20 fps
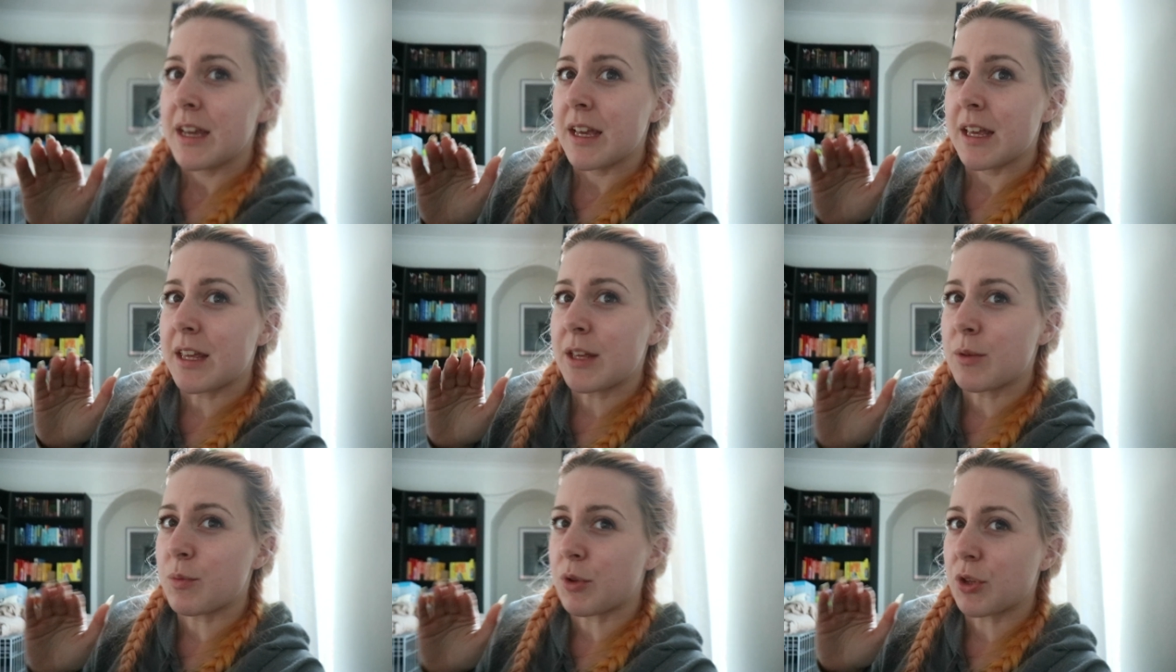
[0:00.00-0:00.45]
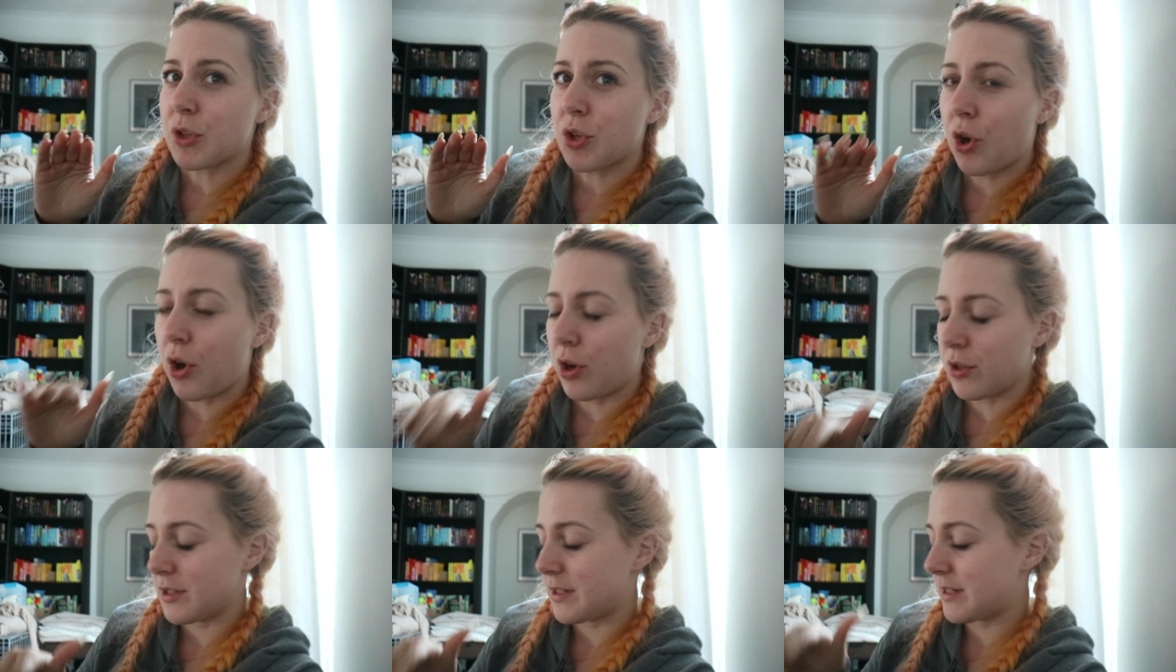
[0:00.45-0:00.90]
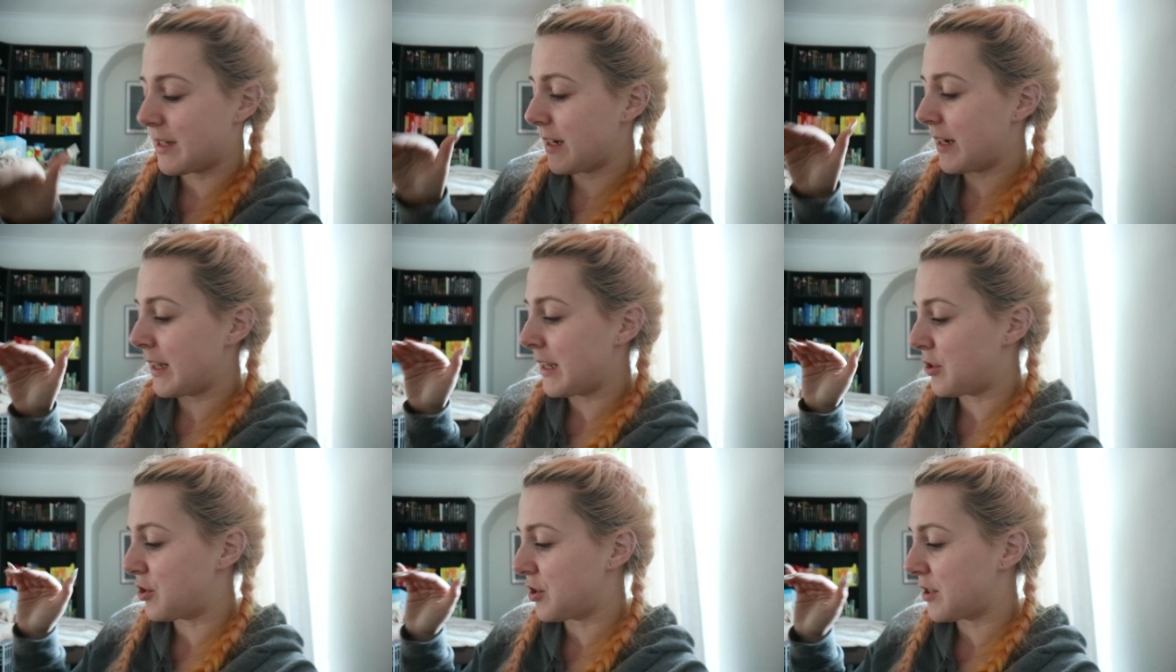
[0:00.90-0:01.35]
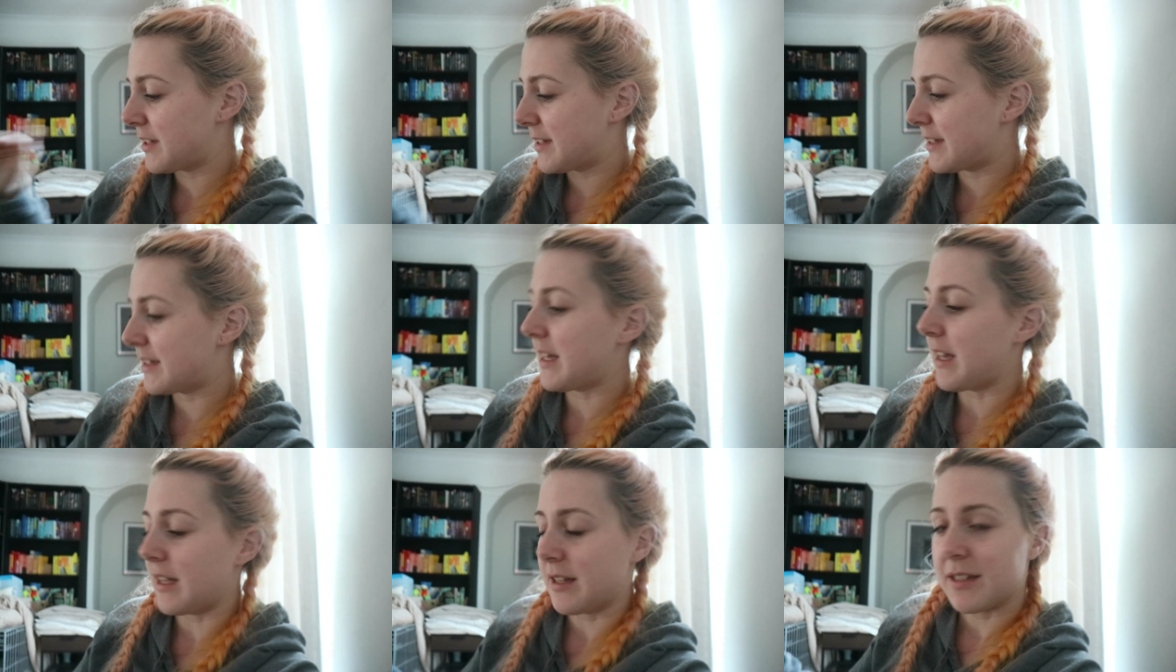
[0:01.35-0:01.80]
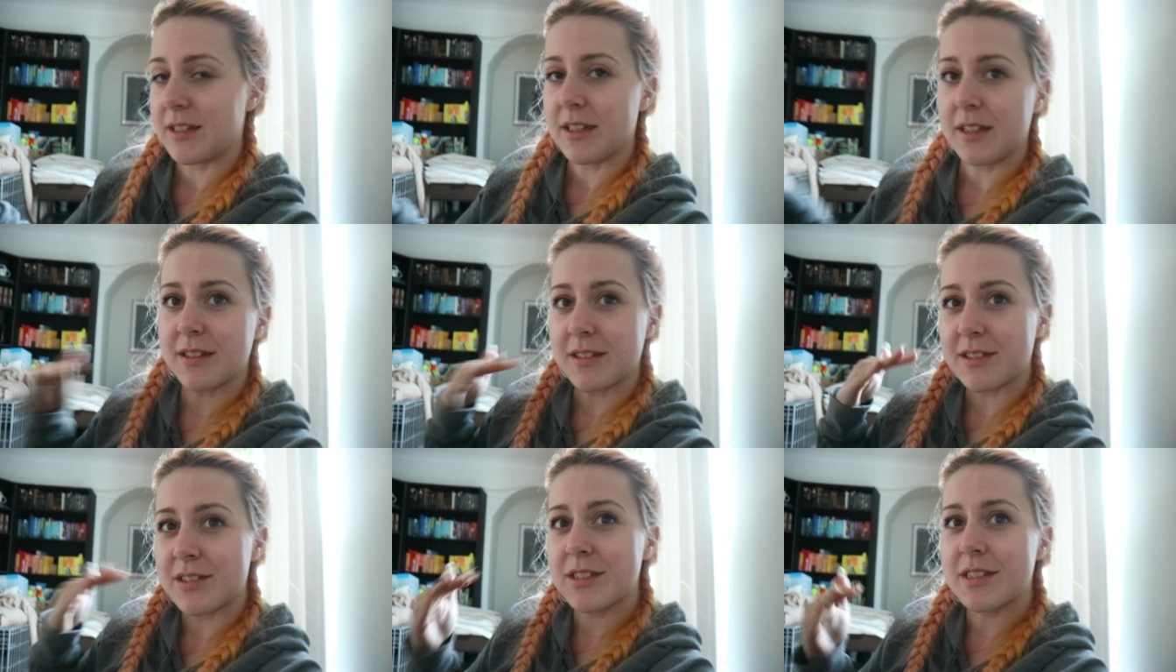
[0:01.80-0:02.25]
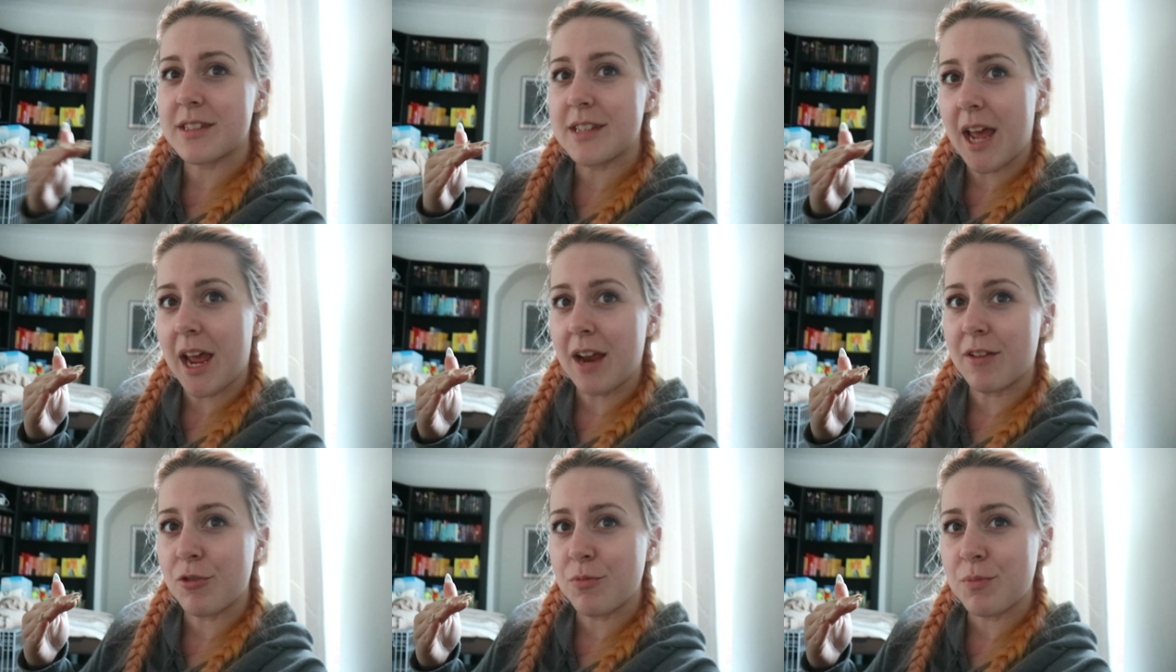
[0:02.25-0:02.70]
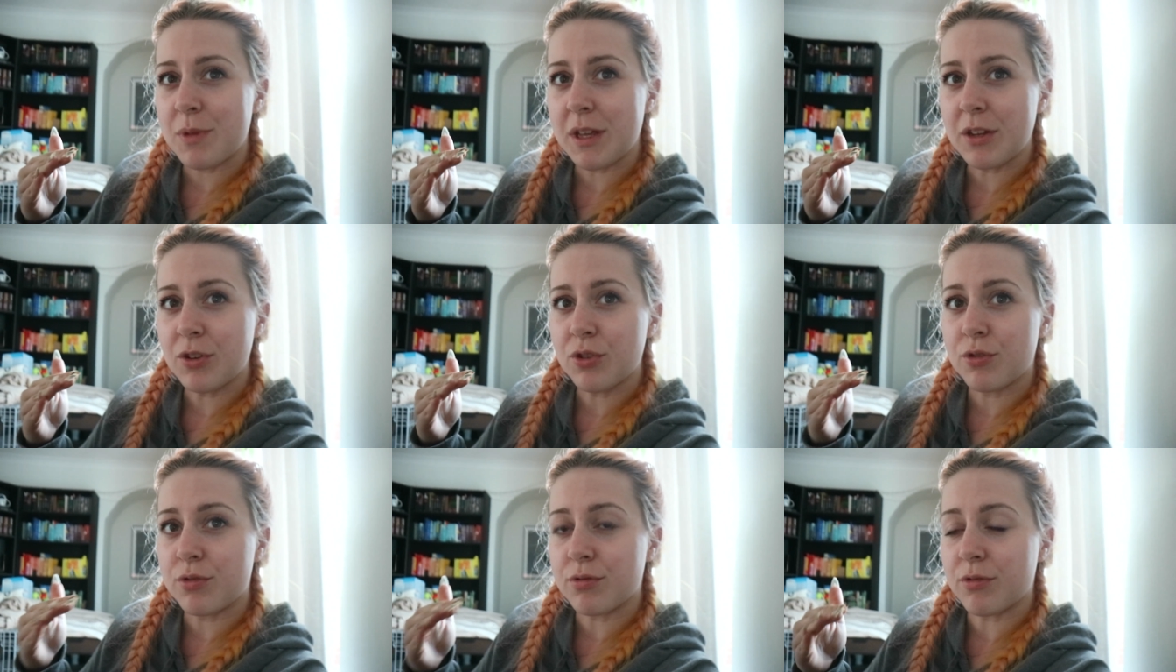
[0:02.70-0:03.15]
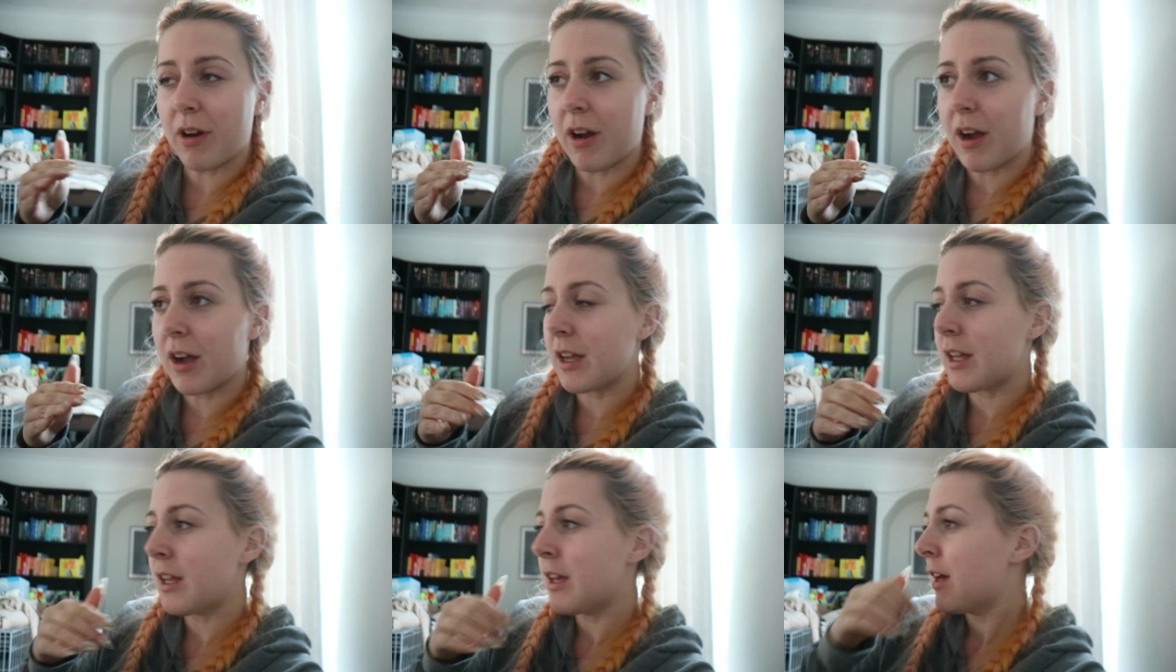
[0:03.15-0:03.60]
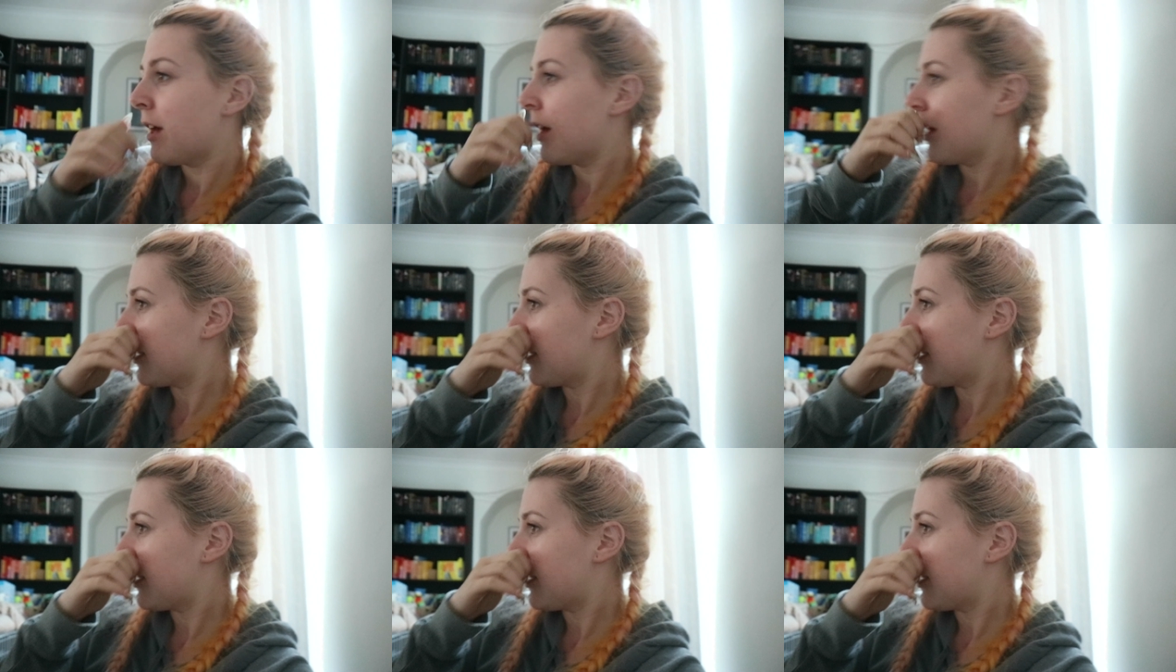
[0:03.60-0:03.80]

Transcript: He will constantly just sit and stare at me and cry.